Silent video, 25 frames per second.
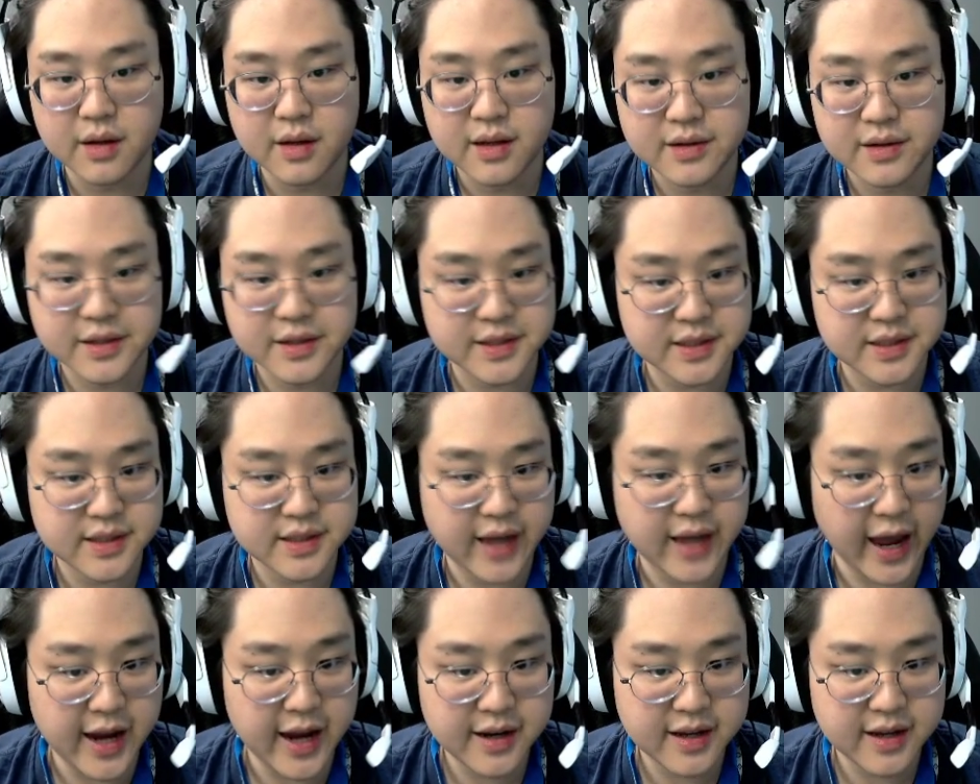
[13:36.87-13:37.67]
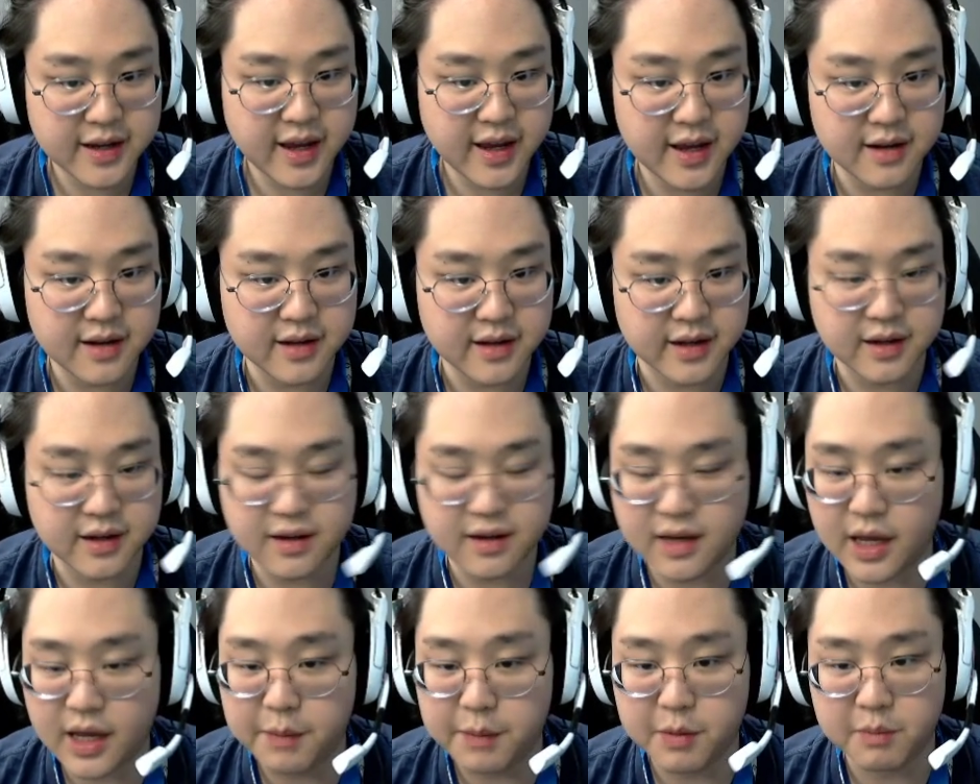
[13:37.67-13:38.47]
Because Kayn can't, like,
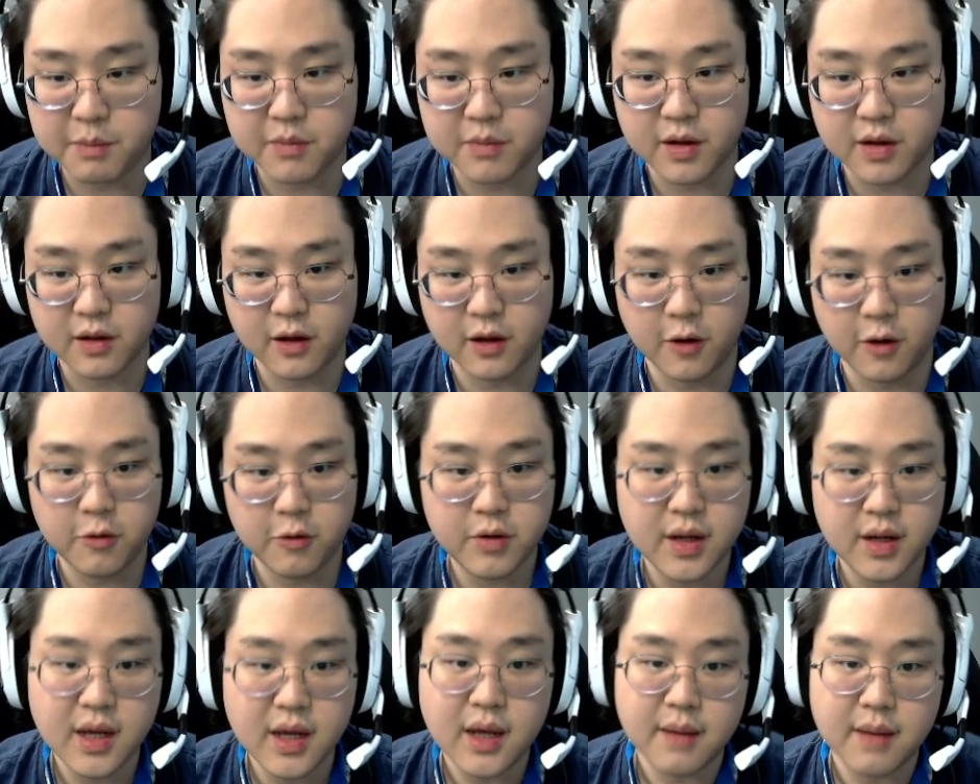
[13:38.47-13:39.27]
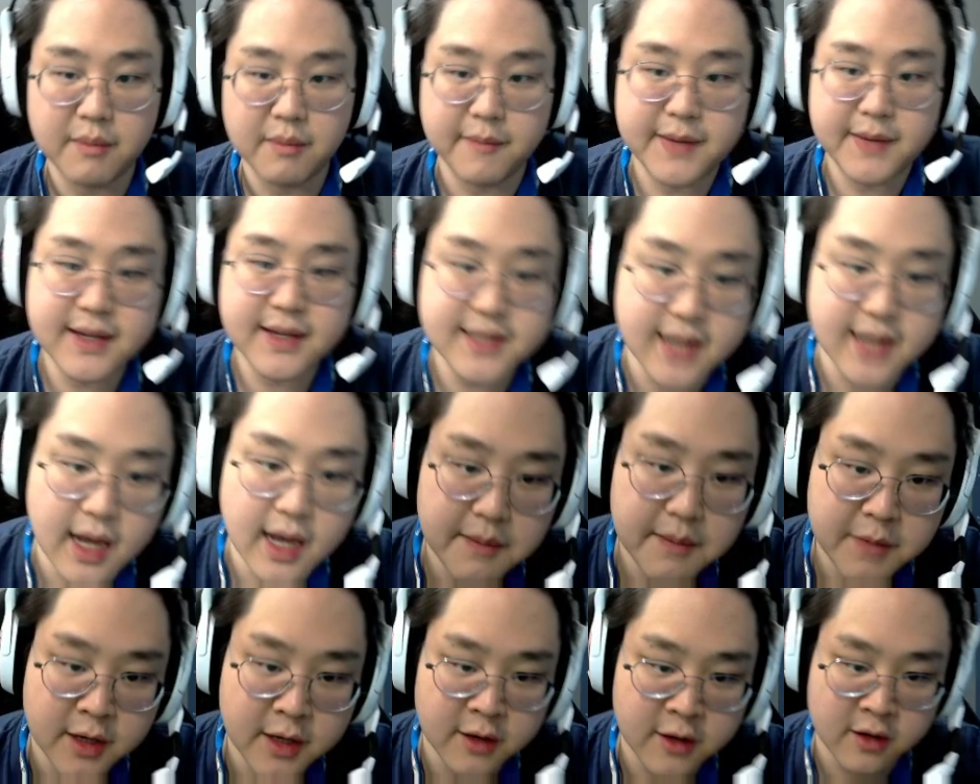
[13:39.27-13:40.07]
keep him alone. But because
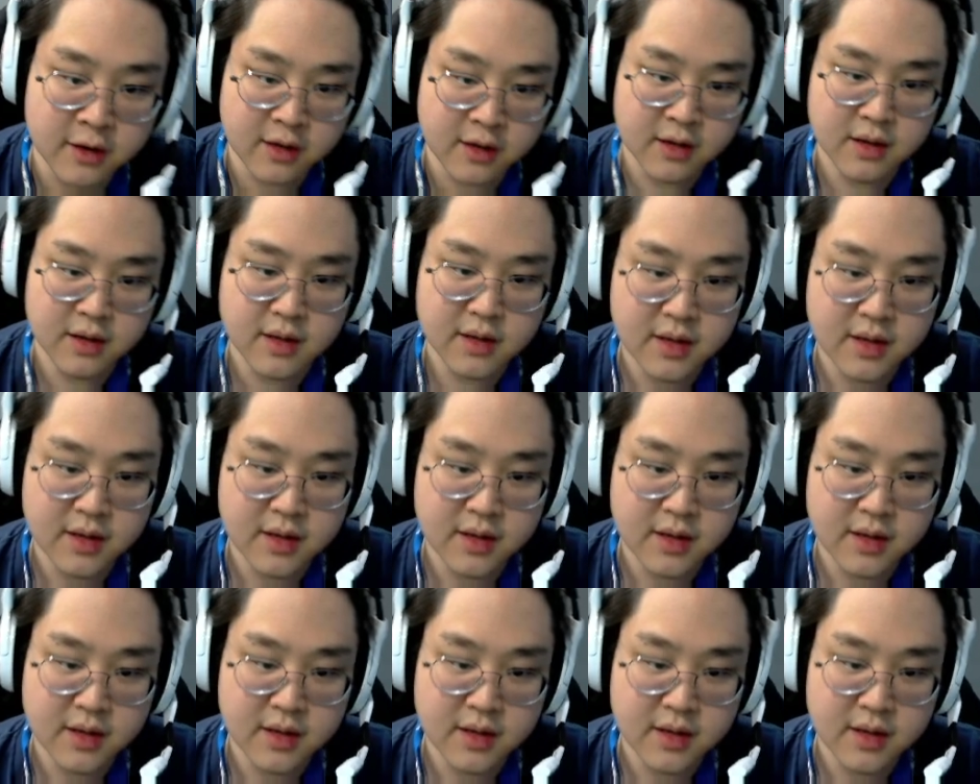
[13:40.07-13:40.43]
I'm here,